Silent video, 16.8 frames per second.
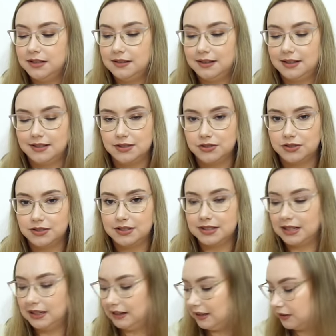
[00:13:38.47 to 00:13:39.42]
The conditioner is
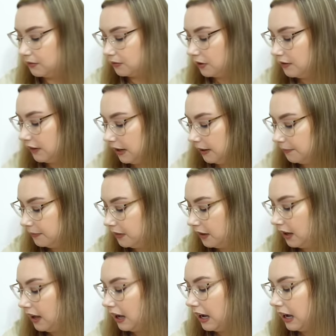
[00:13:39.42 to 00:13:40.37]
going to last forever.
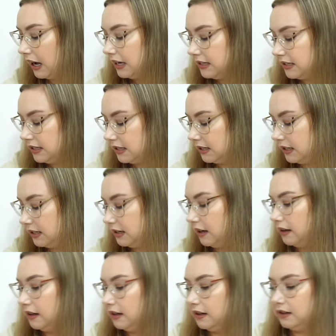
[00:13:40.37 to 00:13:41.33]
I didn't
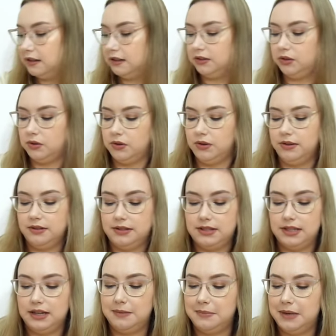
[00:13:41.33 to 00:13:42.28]
use
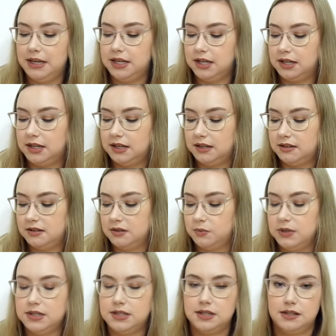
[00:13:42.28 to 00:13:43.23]
the Amika The
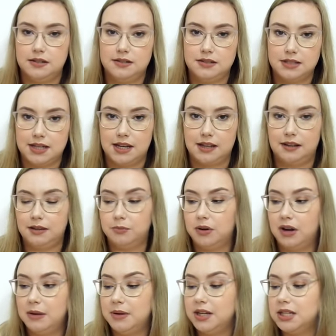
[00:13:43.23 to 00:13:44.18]
Wizard Detangling
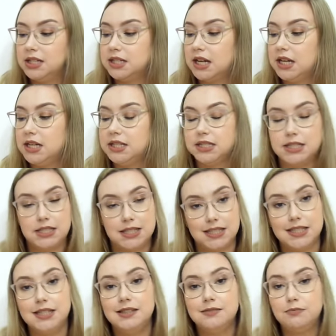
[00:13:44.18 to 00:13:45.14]
Primer because I
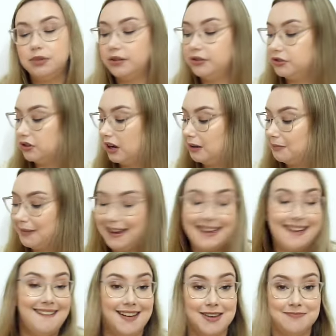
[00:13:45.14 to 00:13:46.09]
didn't blow dry my
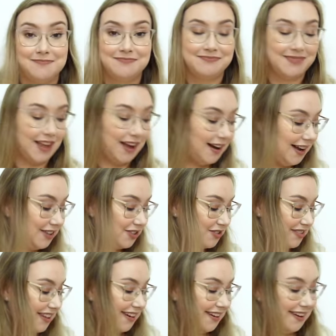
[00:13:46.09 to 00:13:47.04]
hair. I
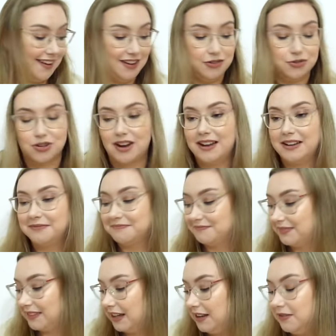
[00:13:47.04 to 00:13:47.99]
just let it air dry,
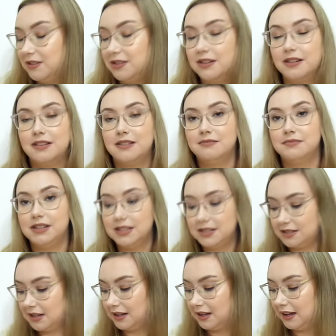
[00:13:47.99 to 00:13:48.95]
even though
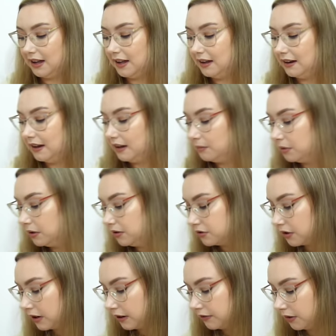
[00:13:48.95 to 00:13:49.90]
Melissa had a blow
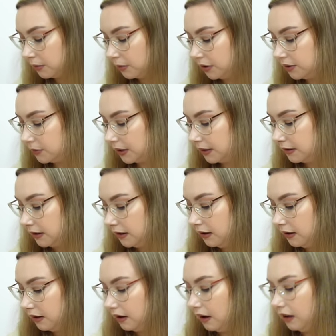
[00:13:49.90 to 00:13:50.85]
dryer if I wanted one.
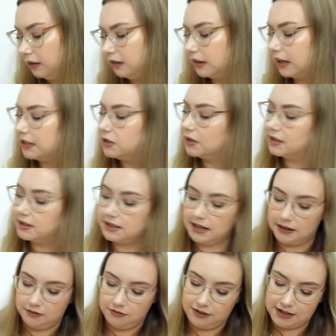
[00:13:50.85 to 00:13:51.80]
Oh look, I took a
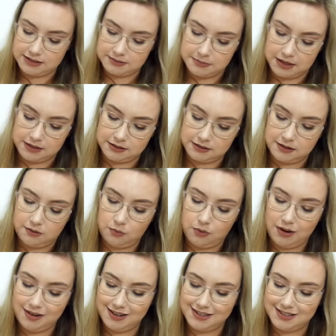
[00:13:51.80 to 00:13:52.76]
second face mask.
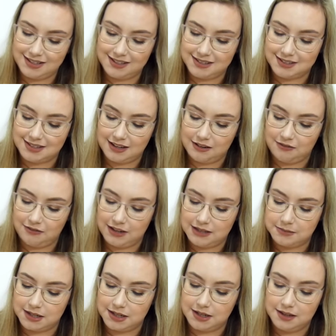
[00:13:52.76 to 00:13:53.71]
Why did I take a second
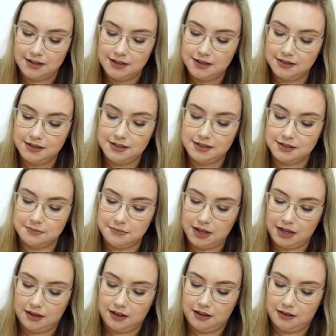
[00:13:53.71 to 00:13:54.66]
face mask? This is a
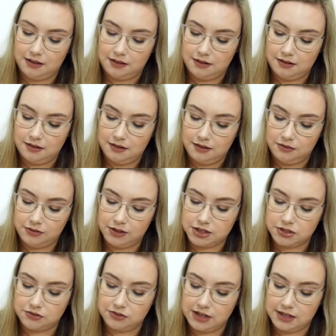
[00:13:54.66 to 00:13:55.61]
Mecca
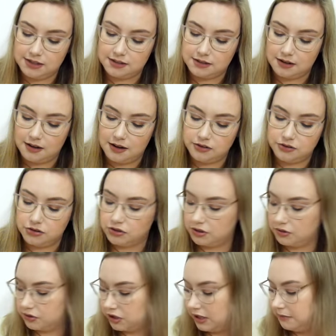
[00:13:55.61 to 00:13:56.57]
Fresh Faced
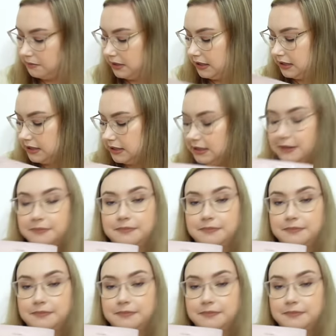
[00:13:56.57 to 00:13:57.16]
Hydrogel Sheet Mask.